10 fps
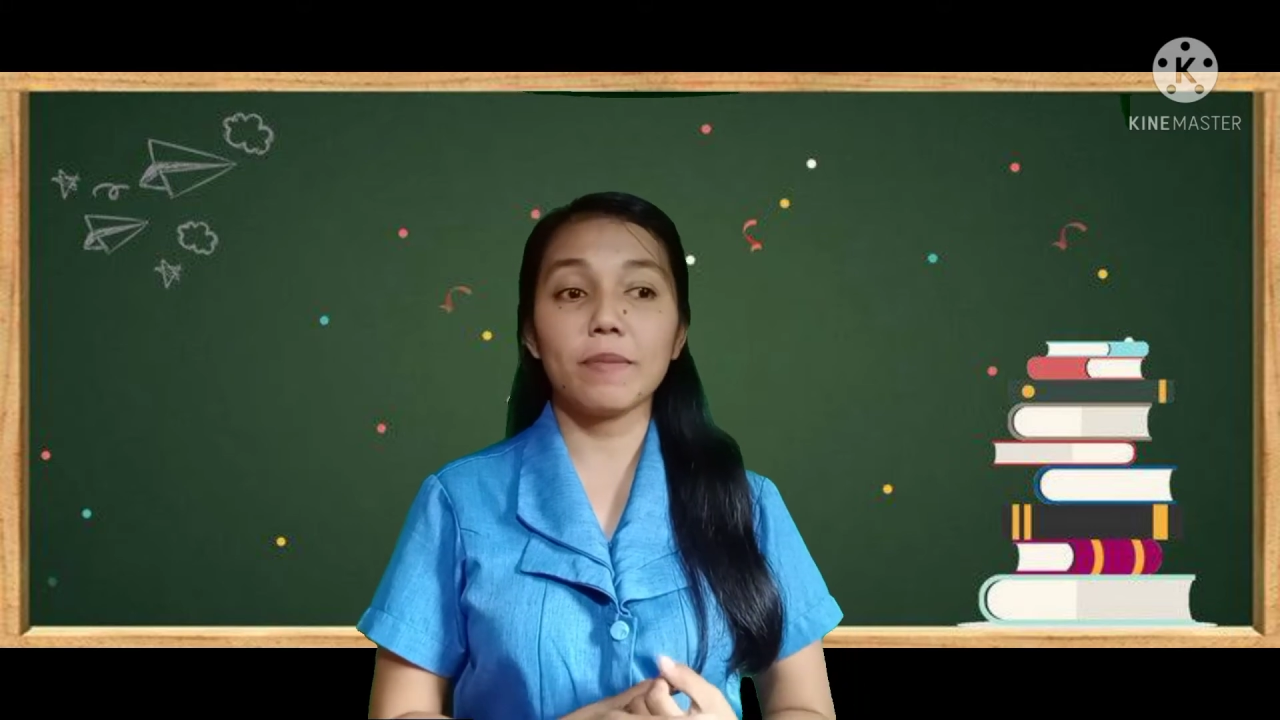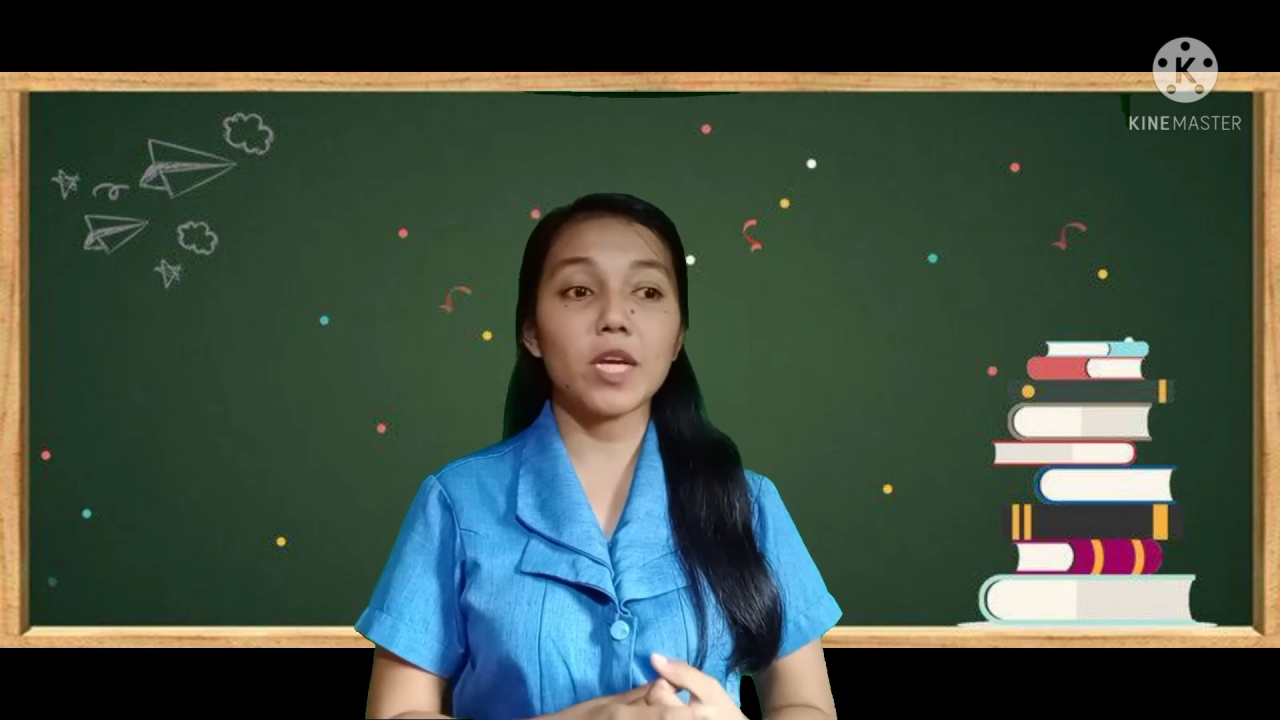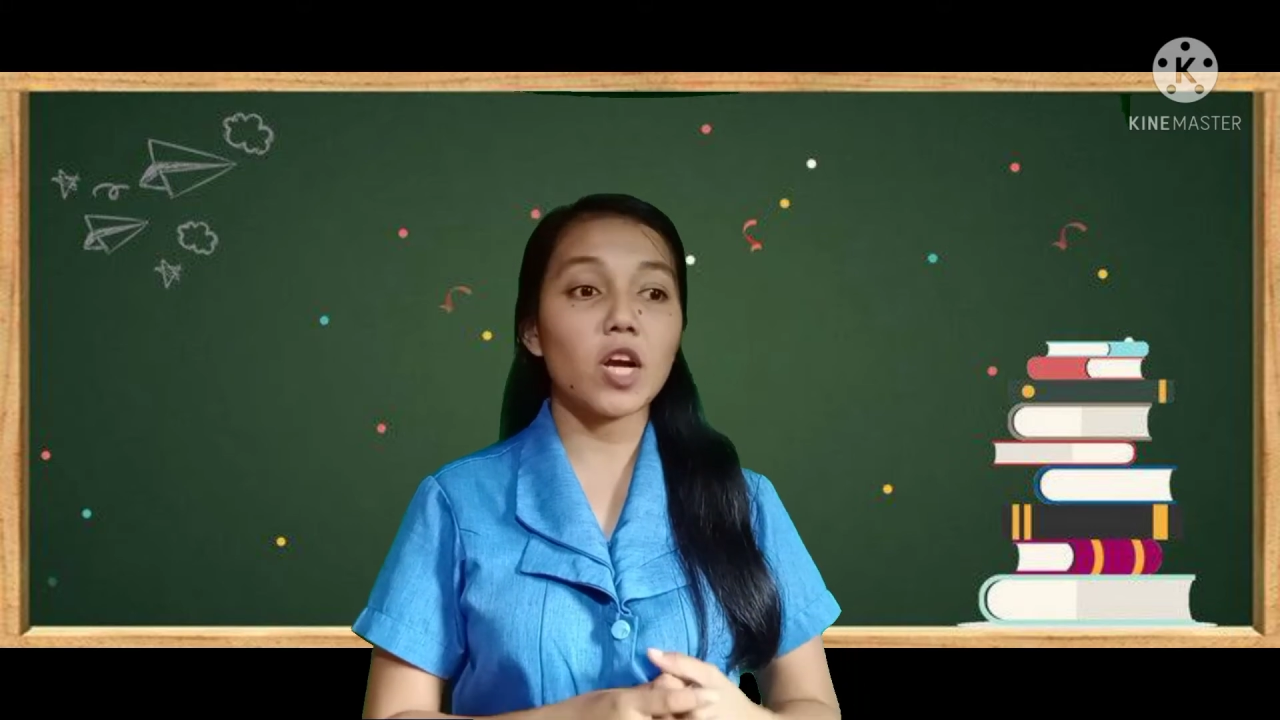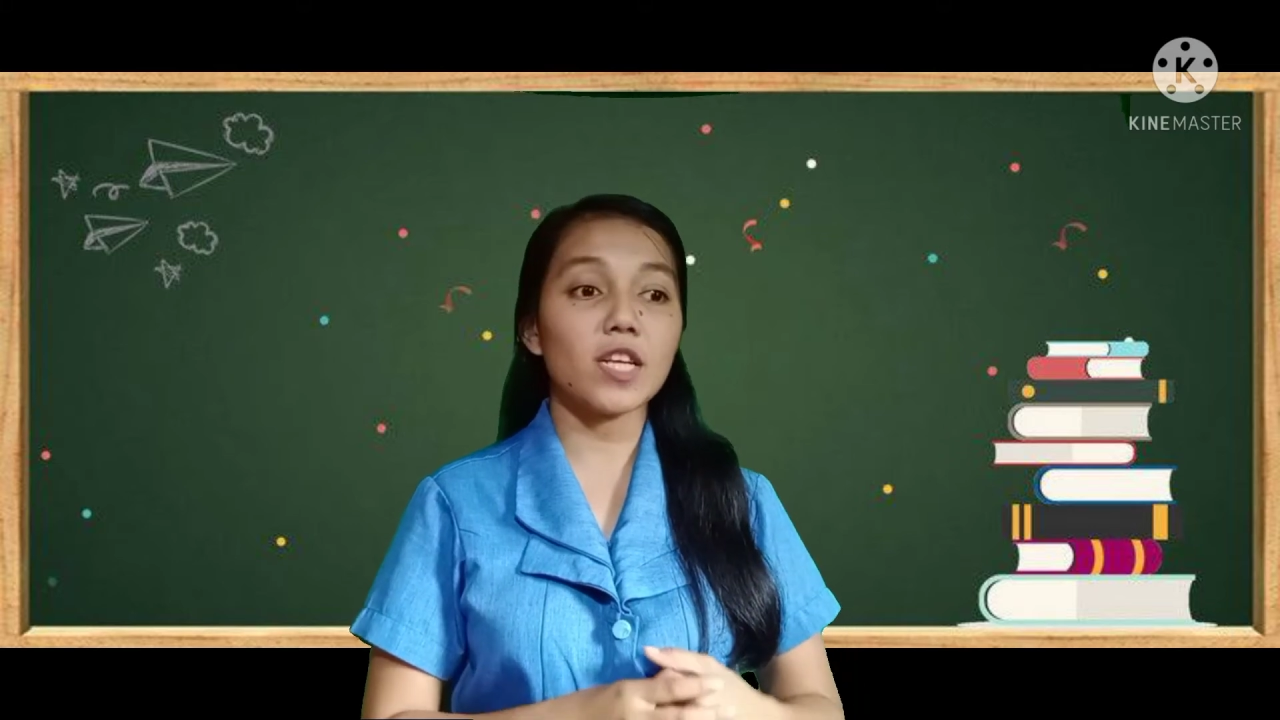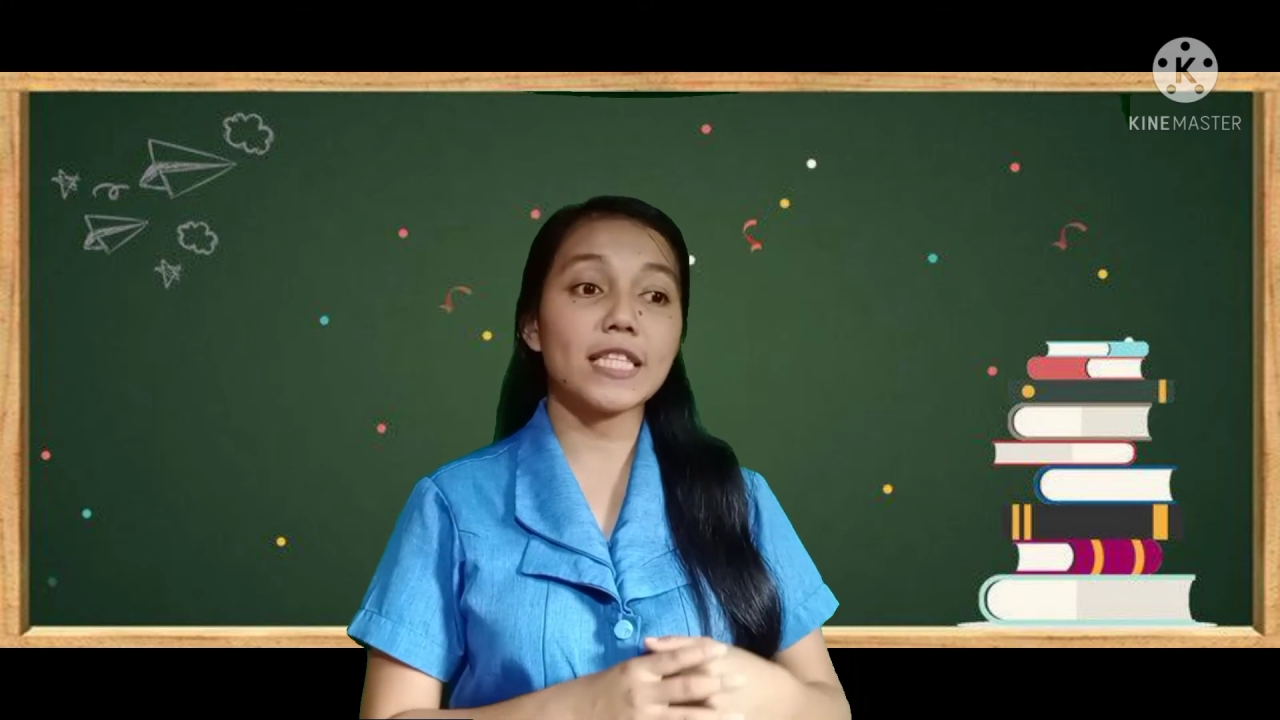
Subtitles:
because